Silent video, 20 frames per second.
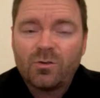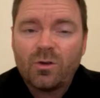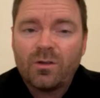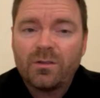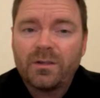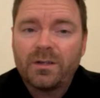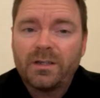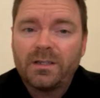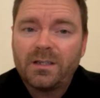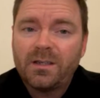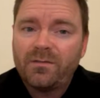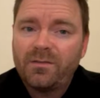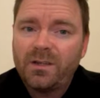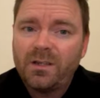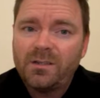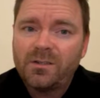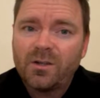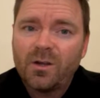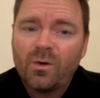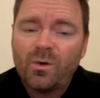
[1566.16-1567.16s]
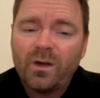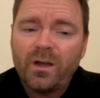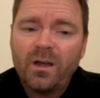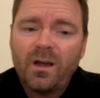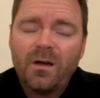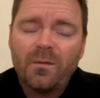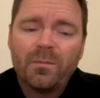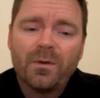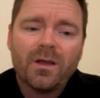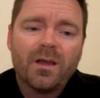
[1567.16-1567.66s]
so all the nativities are going
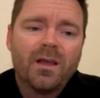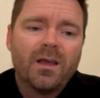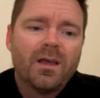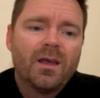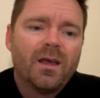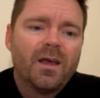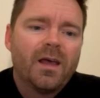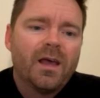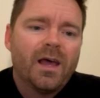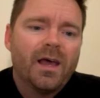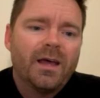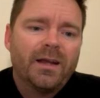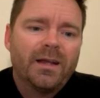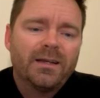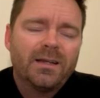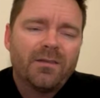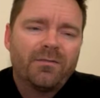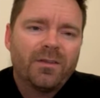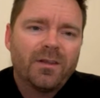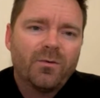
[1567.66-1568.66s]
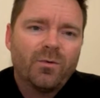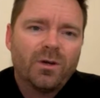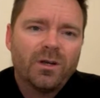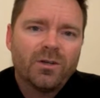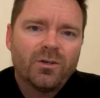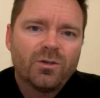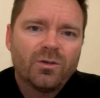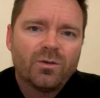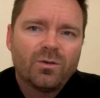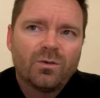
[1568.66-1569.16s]
up. And I definitely want
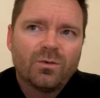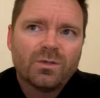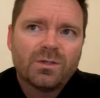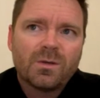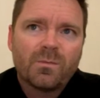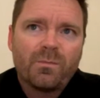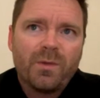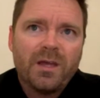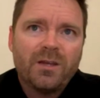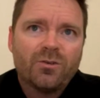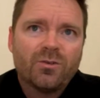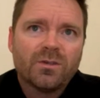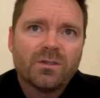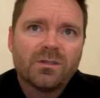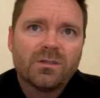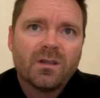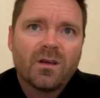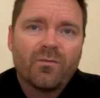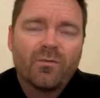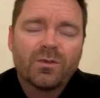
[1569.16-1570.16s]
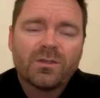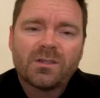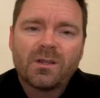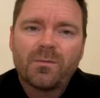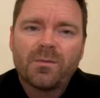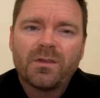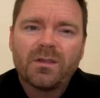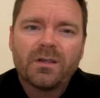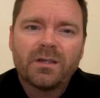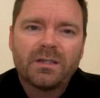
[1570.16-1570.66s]
to do some patron stuff with
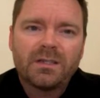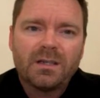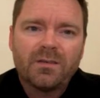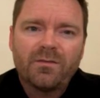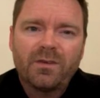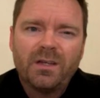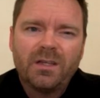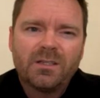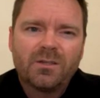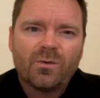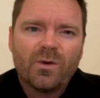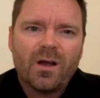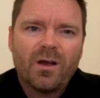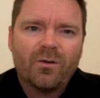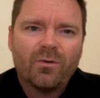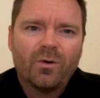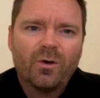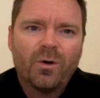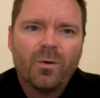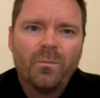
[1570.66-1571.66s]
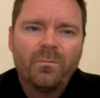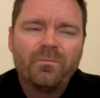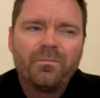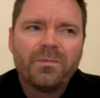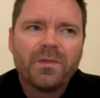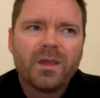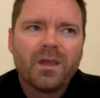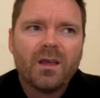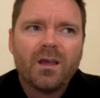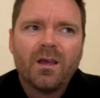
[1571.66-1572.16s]
some of the nativities around Rome,
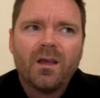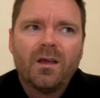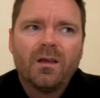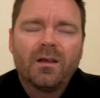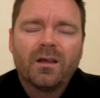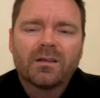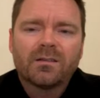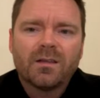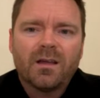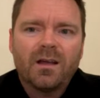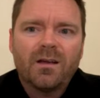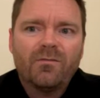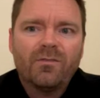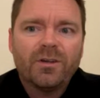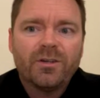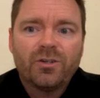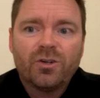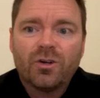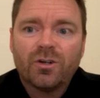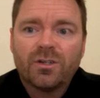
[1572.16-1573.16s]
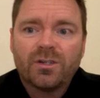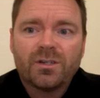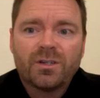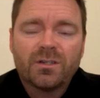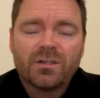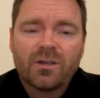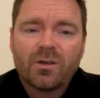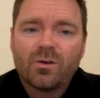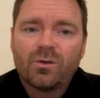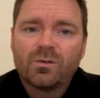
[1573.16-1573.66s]
because every church
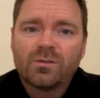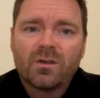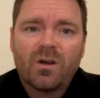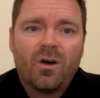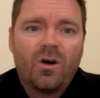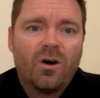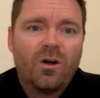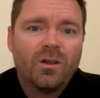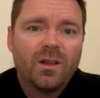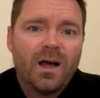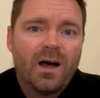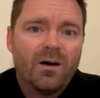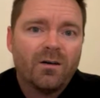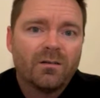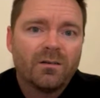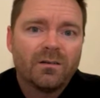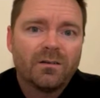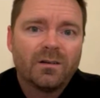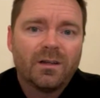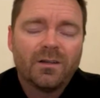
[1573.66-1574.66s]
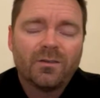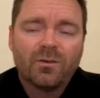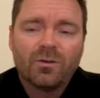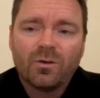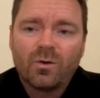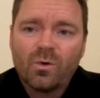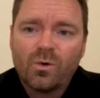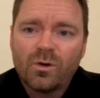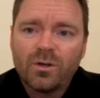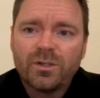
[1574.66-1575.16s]
just goes all out and they're
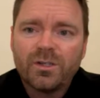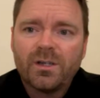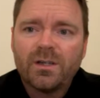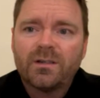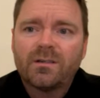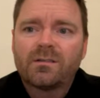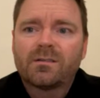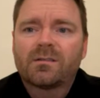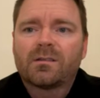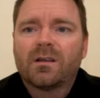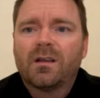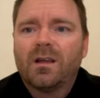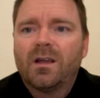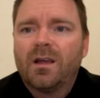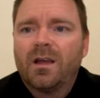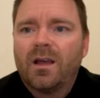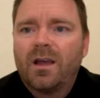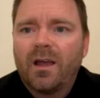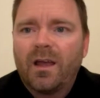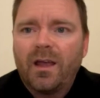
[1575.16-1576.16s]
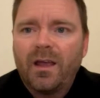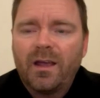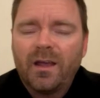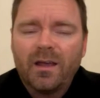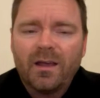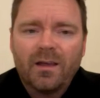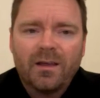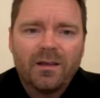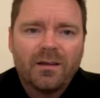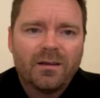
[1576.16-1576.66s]
gorgeous.
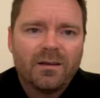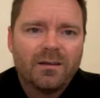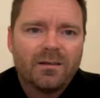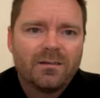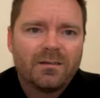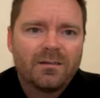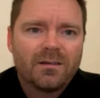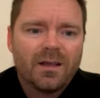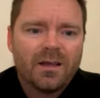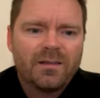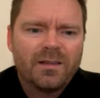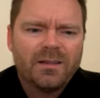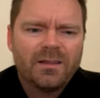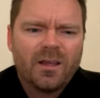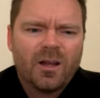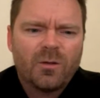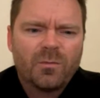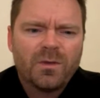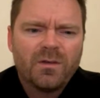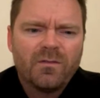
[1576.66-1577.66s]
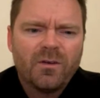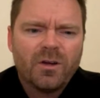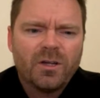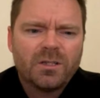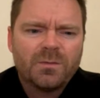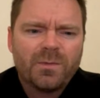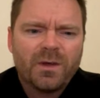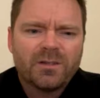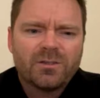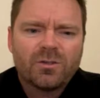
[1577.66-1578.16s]
And I think that'll be very
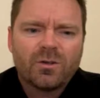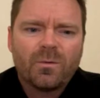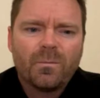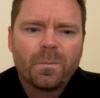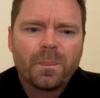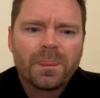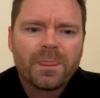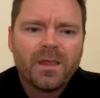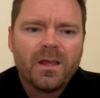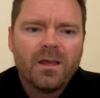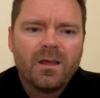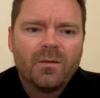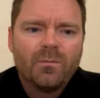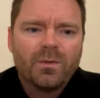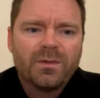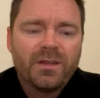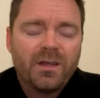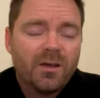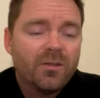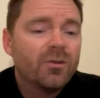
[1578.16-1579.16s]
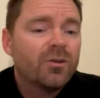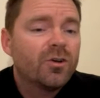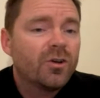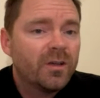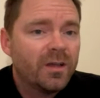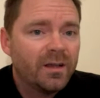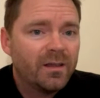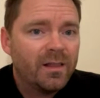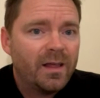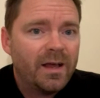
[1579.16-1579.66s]
special. But the other
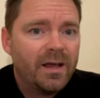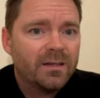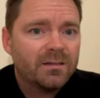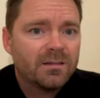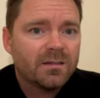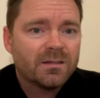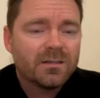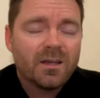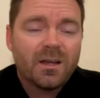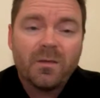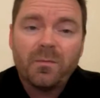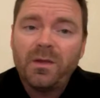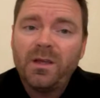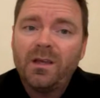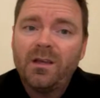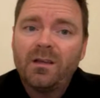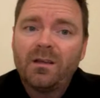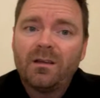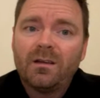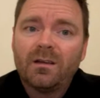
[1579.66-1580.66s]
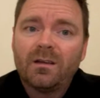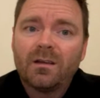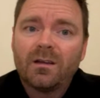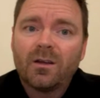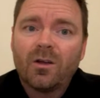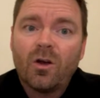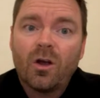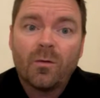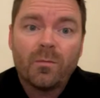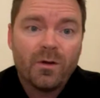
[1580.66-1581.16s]
cooking class is going to be
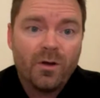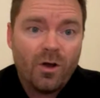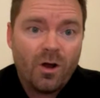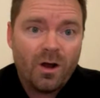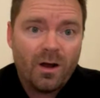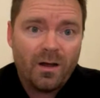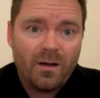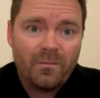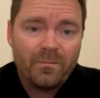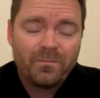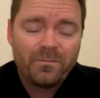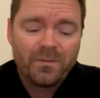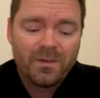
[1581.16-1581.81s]
Carbonara,